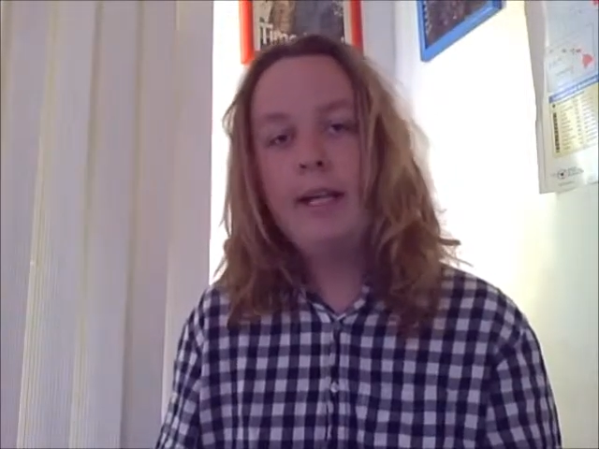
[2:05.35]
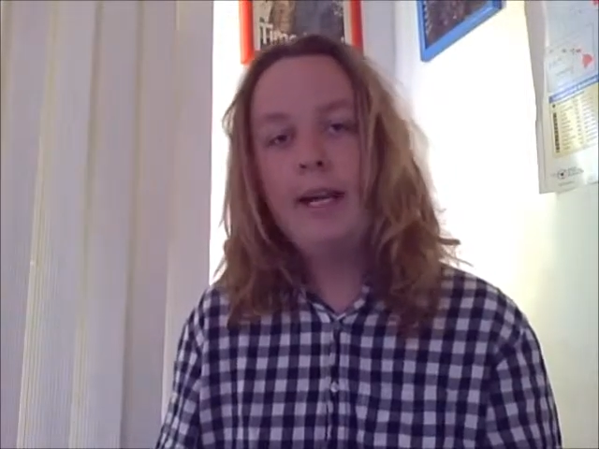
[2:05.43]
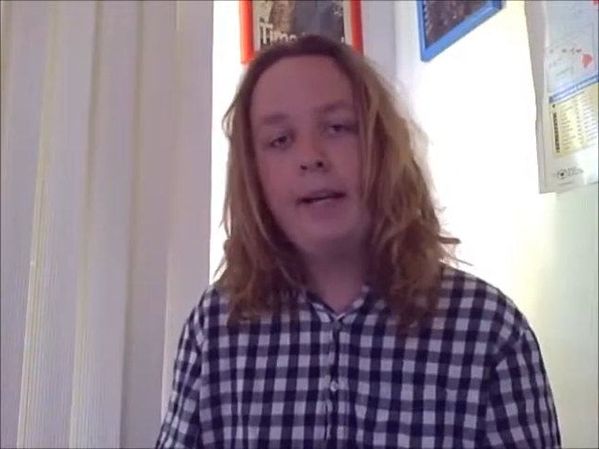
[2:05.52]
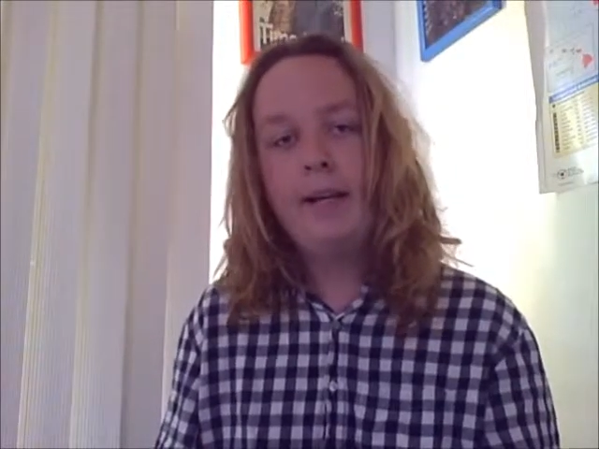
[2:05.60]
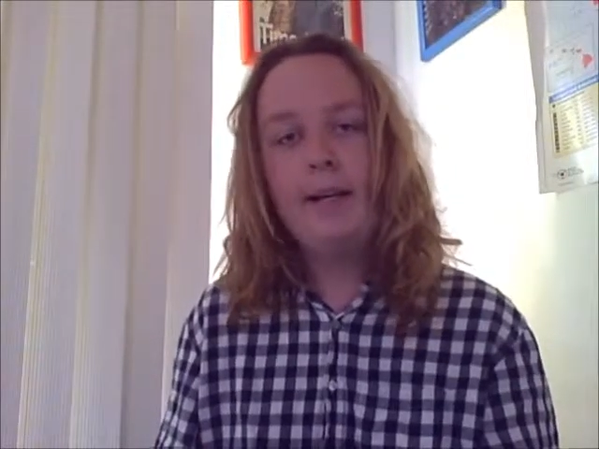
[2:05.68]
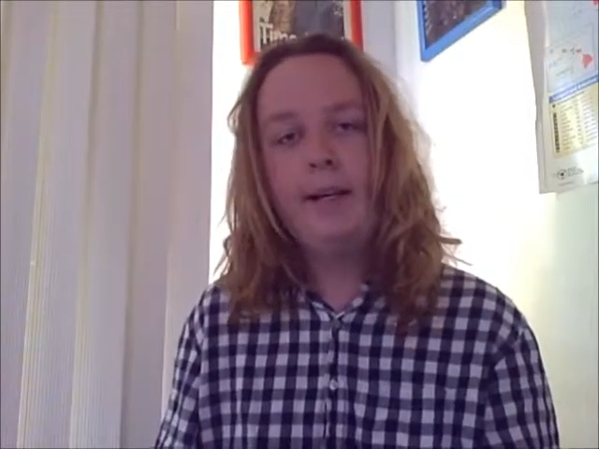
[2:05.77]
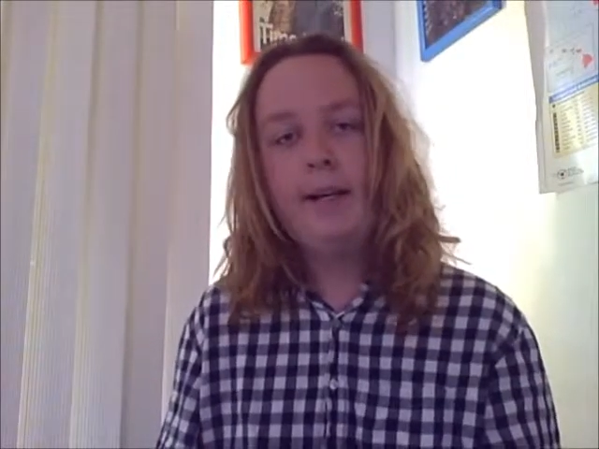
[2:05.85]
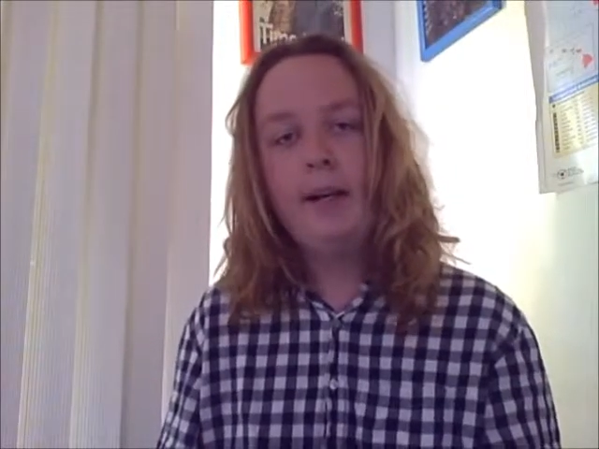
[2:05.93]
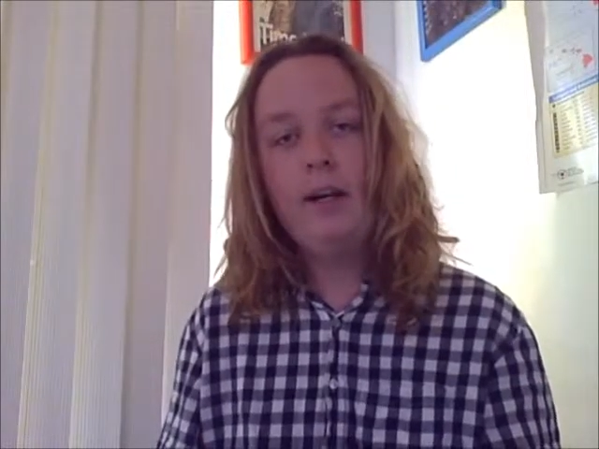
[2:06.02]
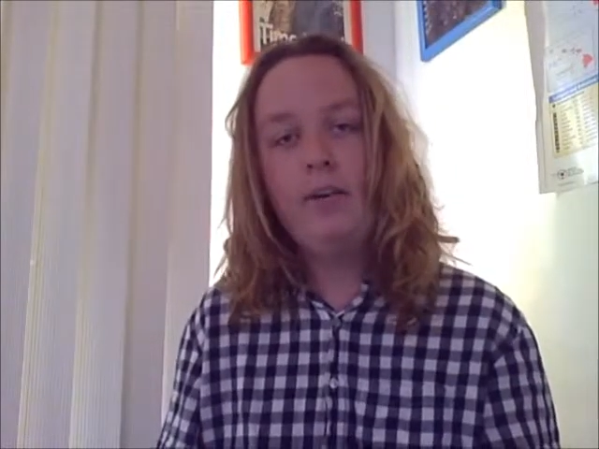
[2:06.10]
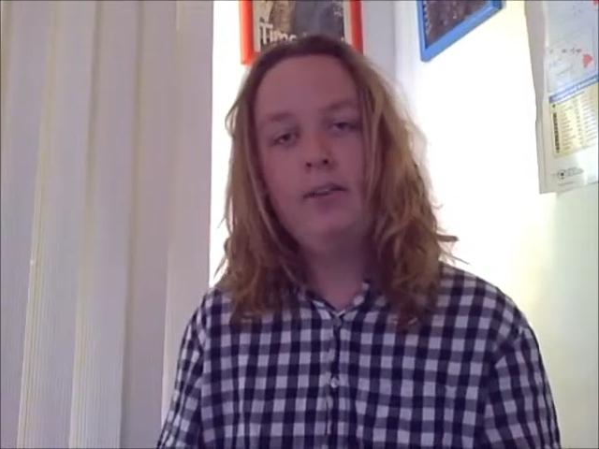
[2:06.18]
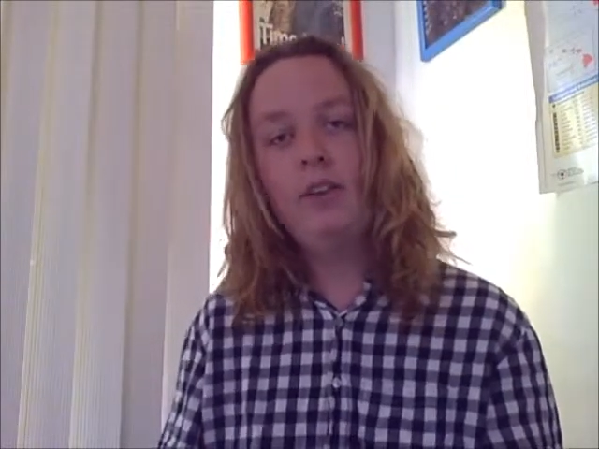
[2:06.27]
and
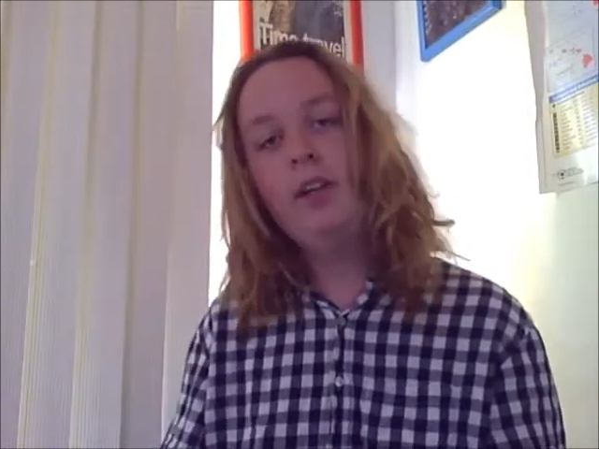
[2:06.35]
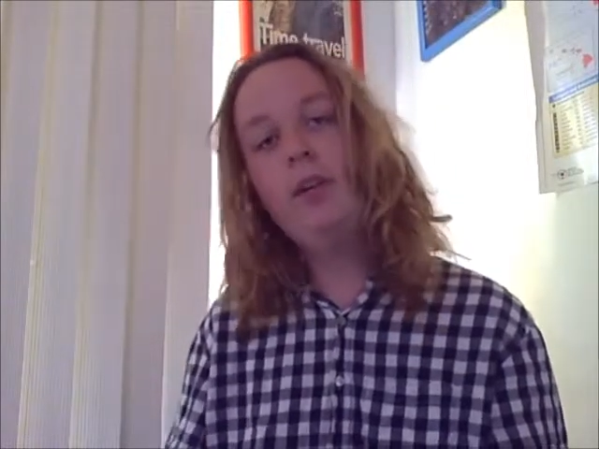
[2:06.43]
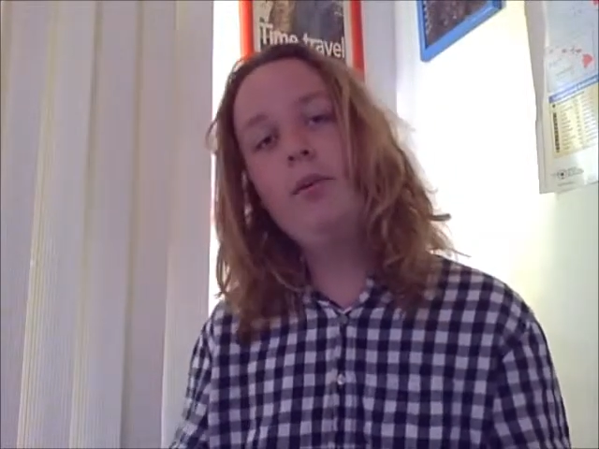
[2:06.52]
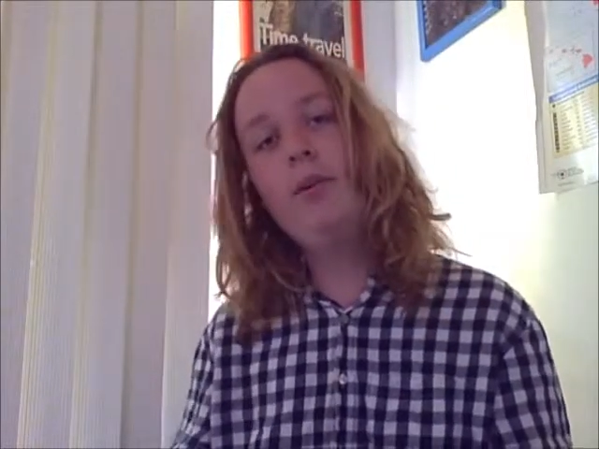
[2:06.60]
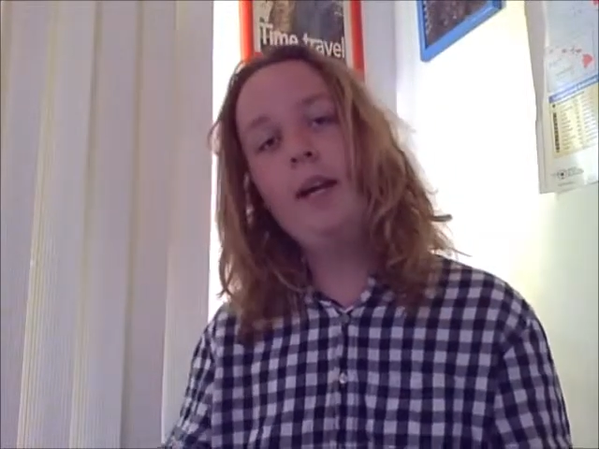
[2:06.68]
I'll see you